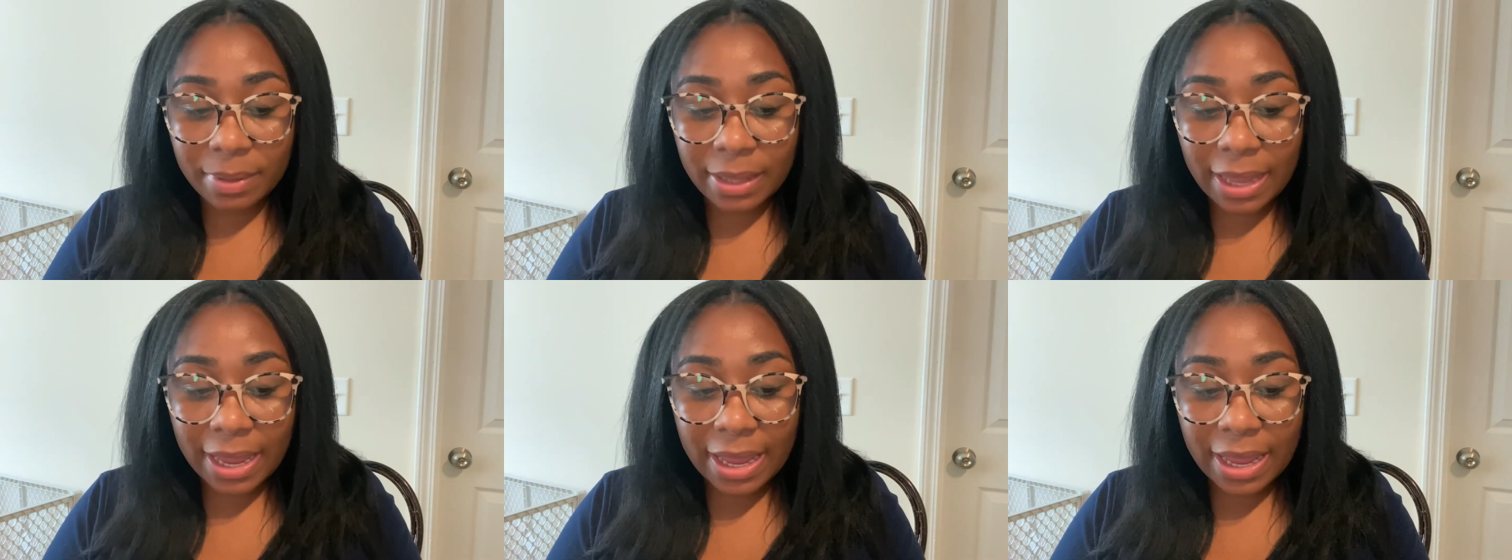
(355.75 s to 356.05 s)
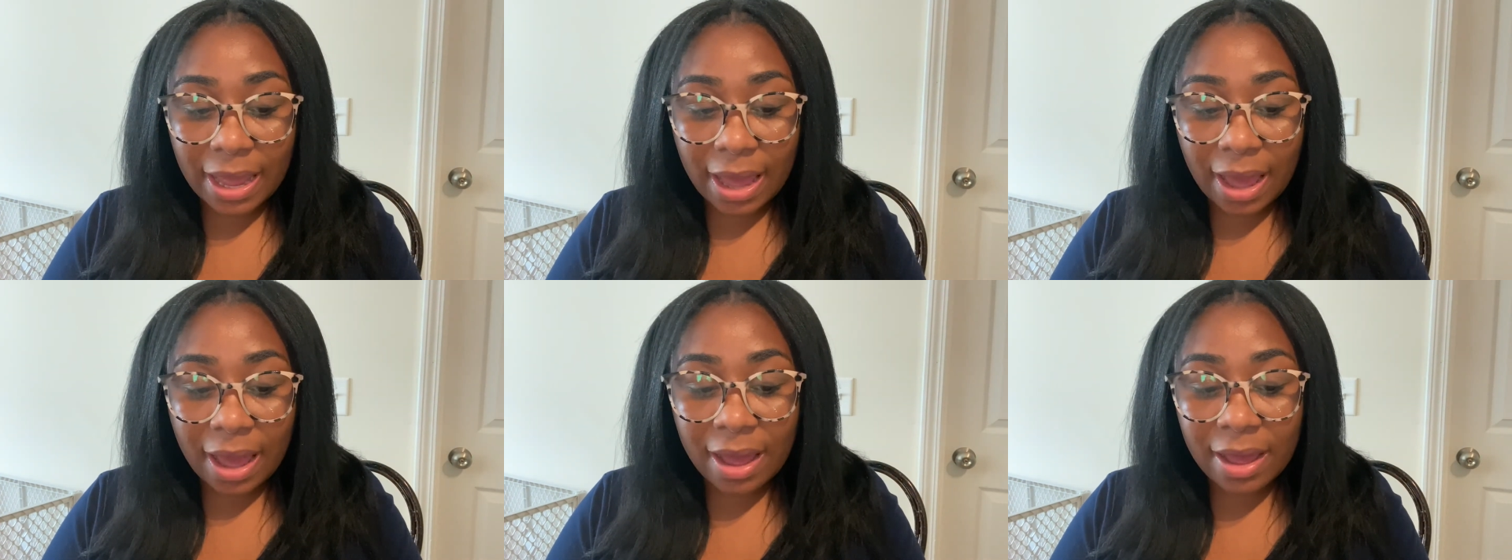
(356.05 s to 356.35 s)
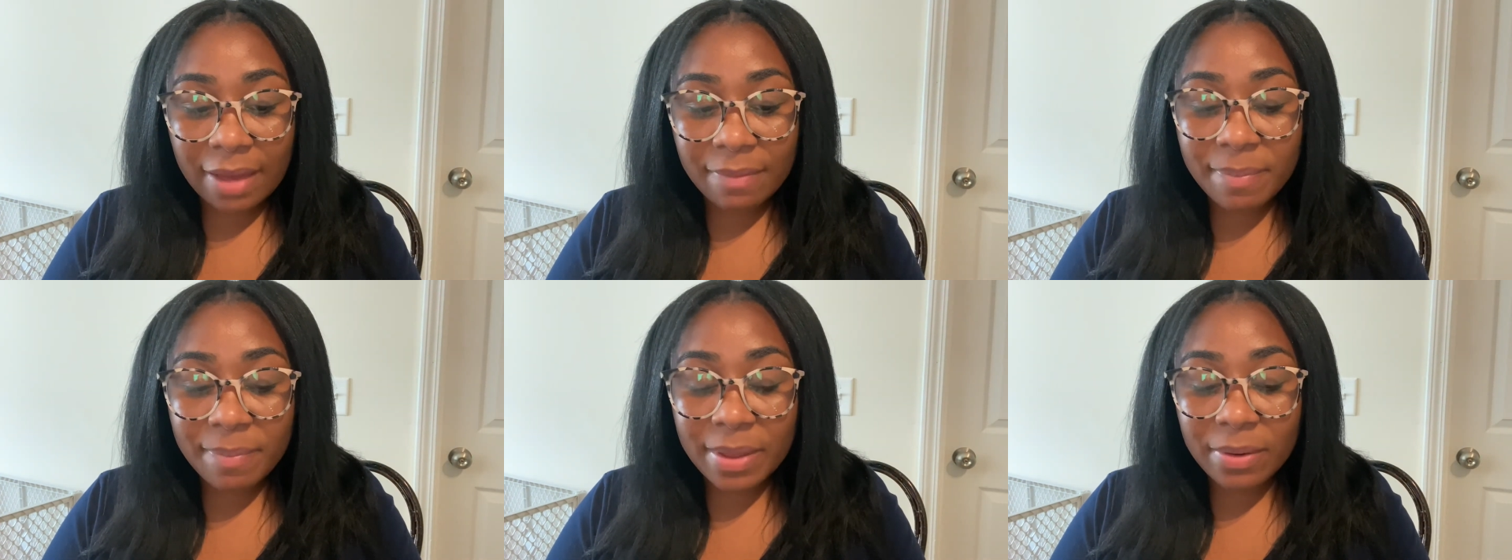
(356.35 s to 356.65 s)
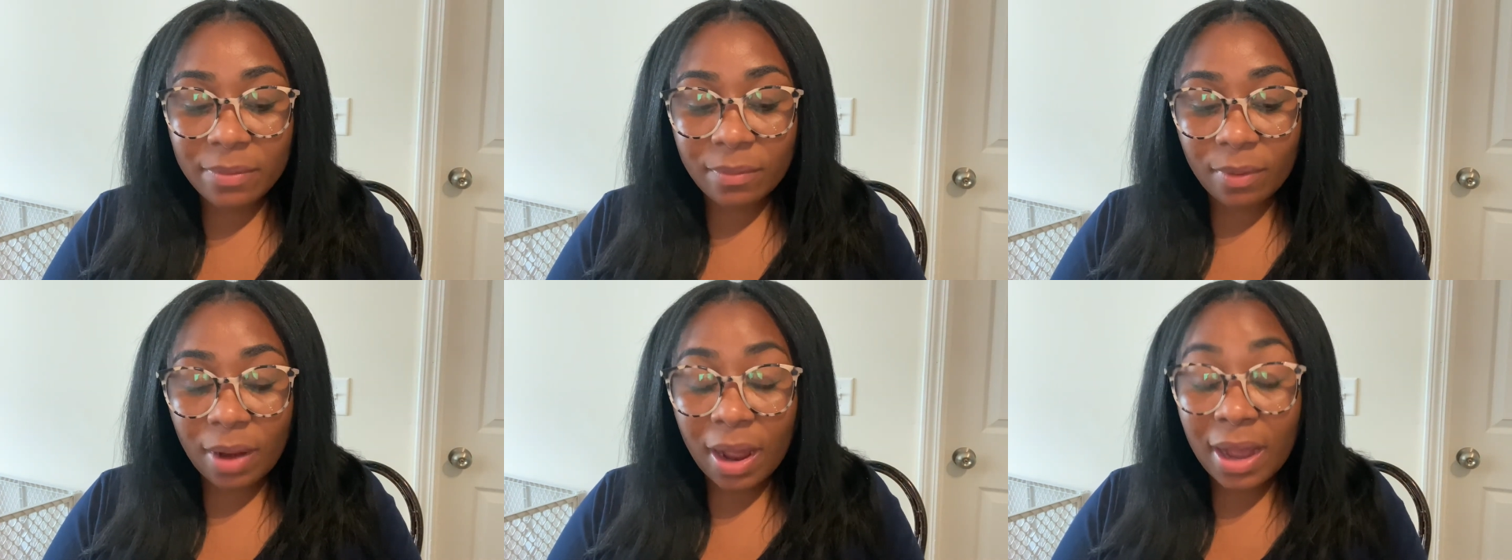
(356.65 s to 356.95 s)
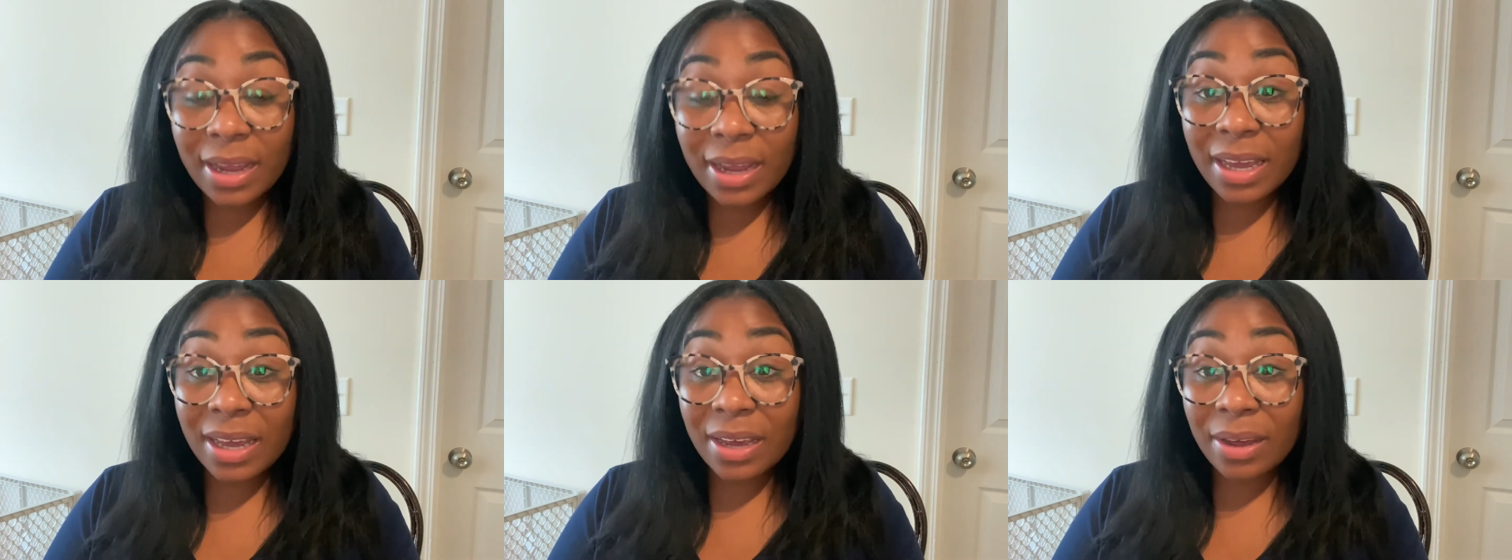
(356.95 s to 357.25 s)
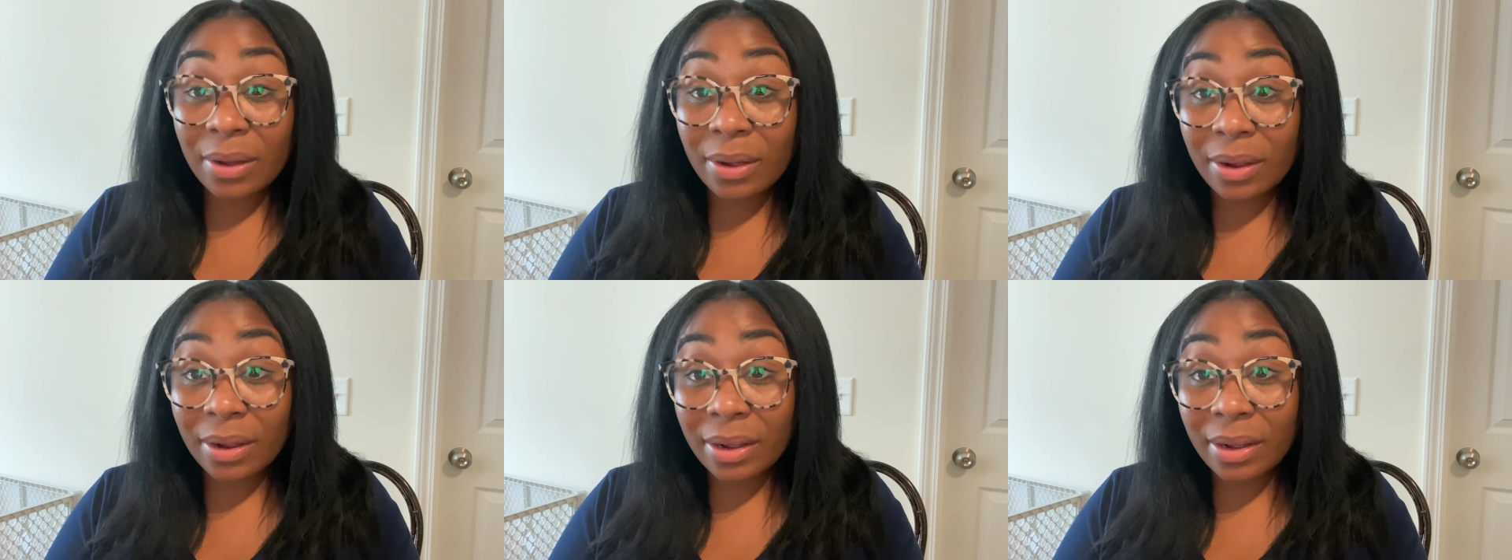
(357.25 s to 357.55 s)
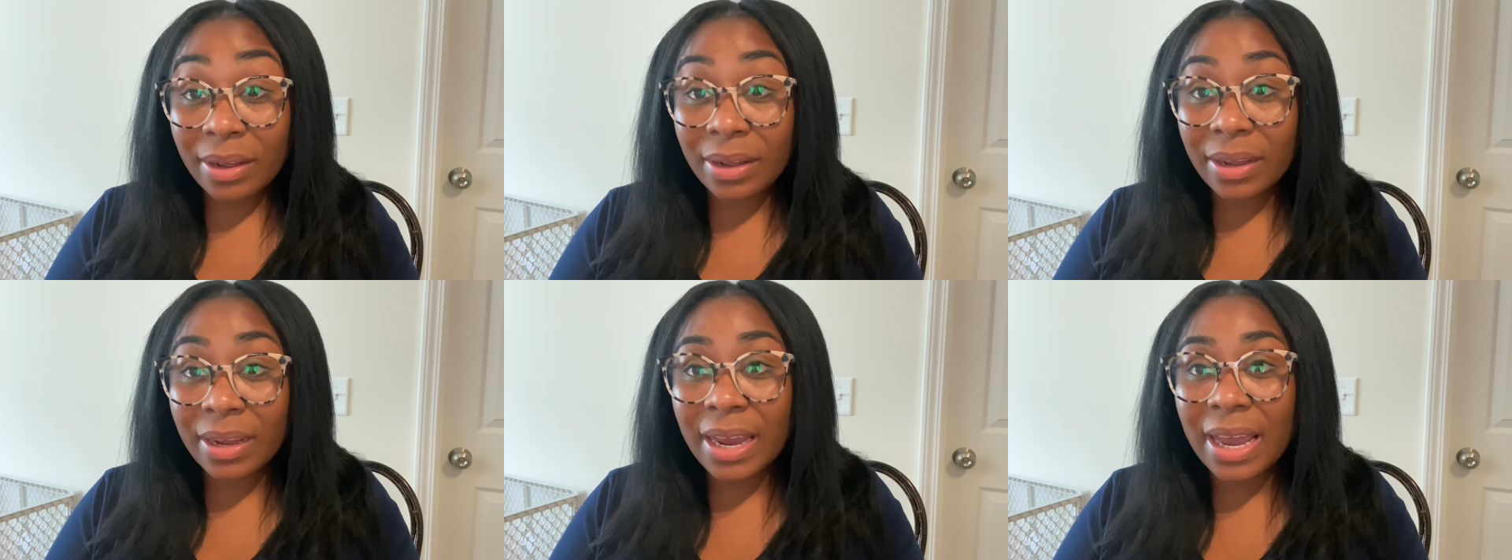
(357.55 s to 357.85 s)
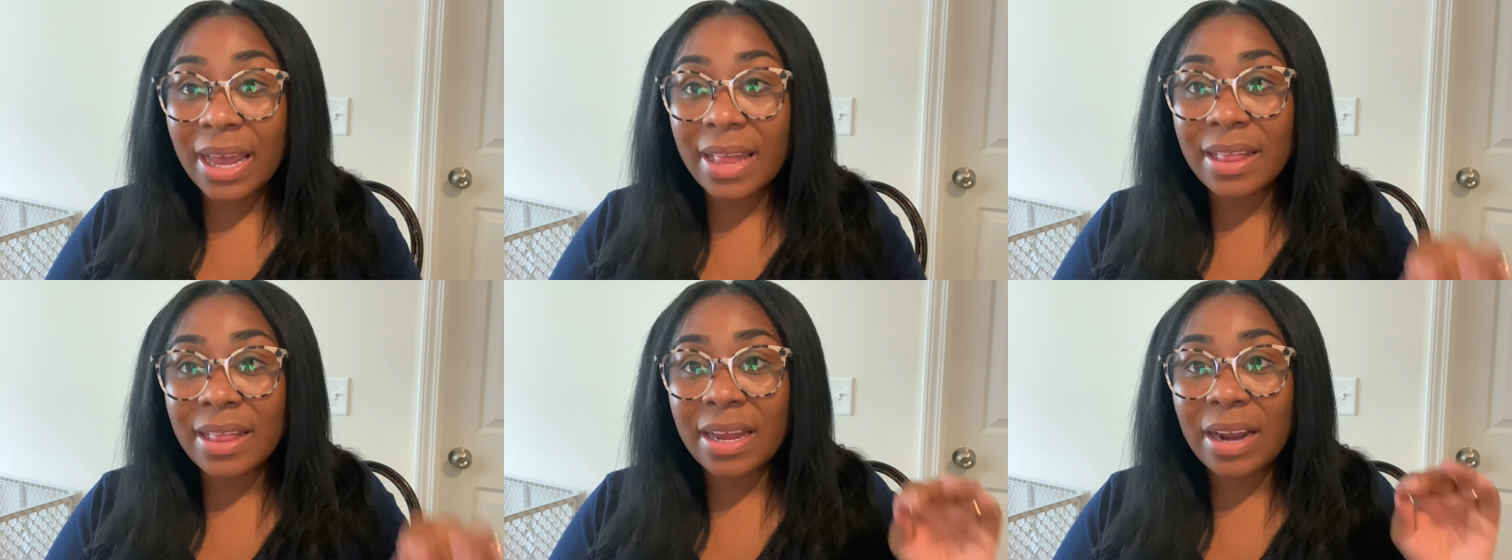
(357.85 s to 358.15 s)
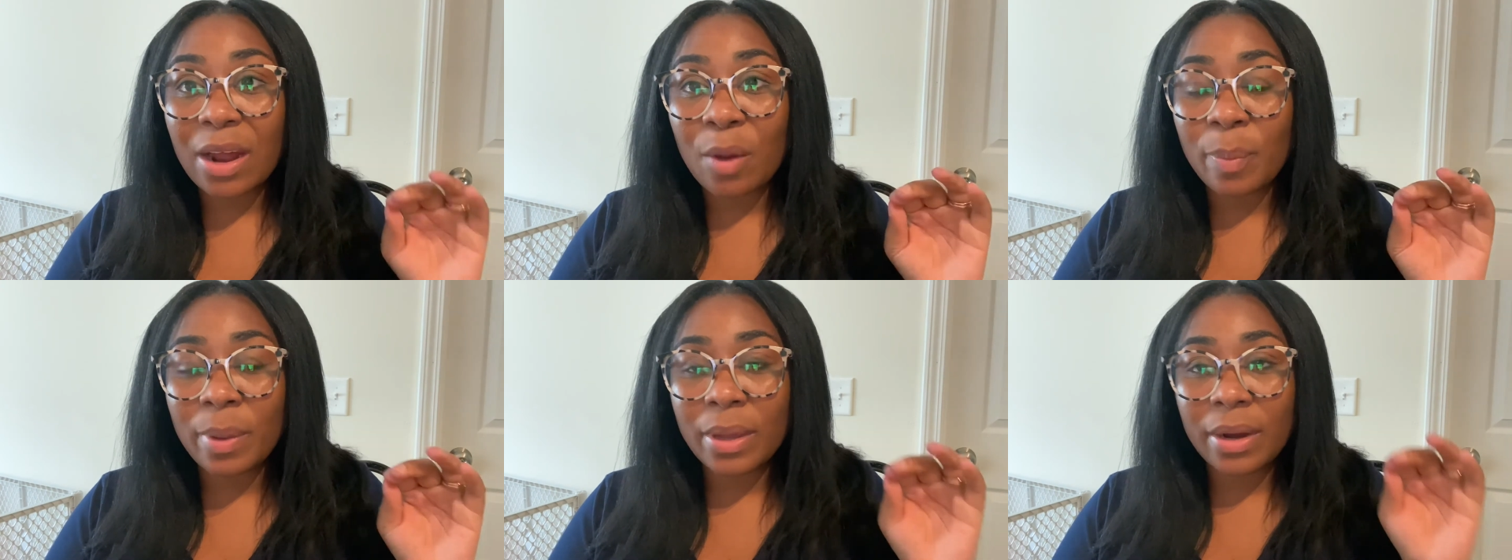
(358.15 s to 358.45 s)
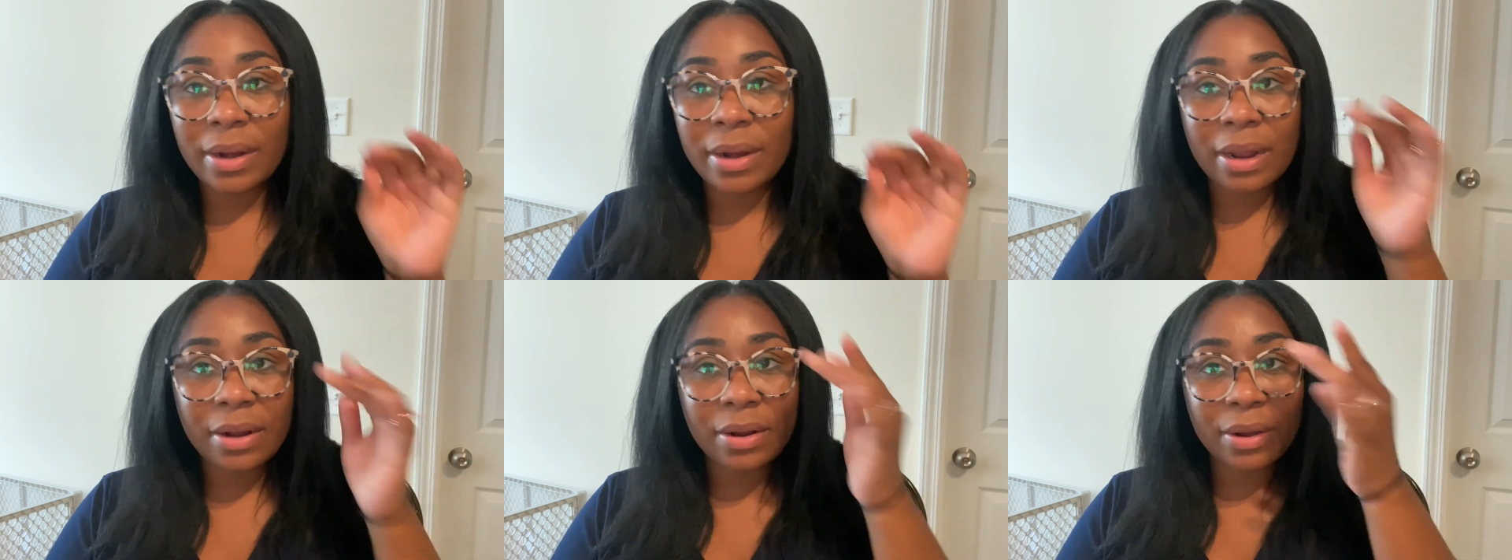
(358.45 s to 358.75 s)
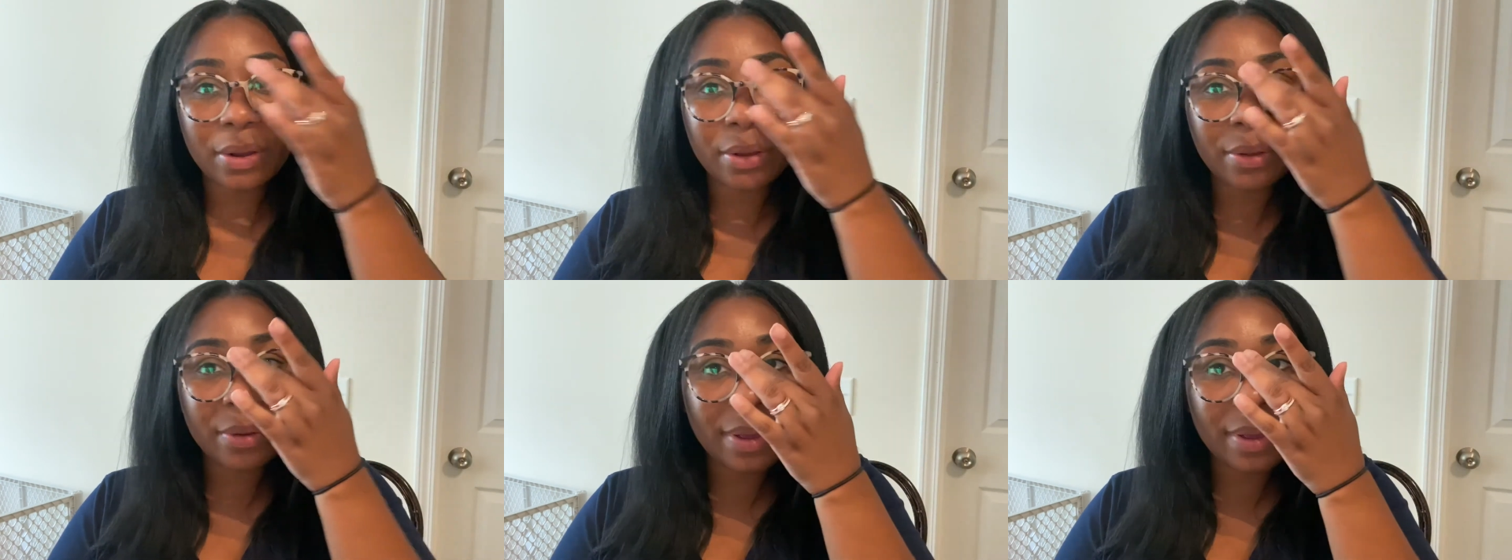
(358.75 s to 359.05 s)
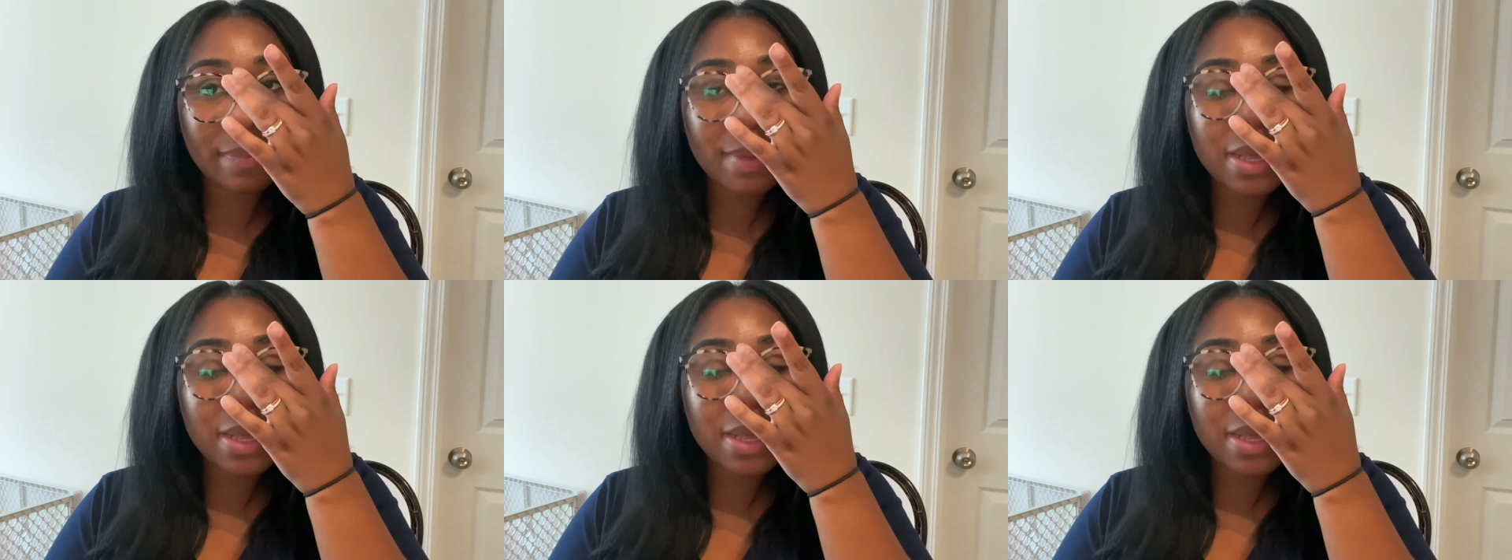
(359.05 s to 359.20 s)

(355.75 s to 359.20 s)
Like, I've been rocking her and then I'll put her down in her crib.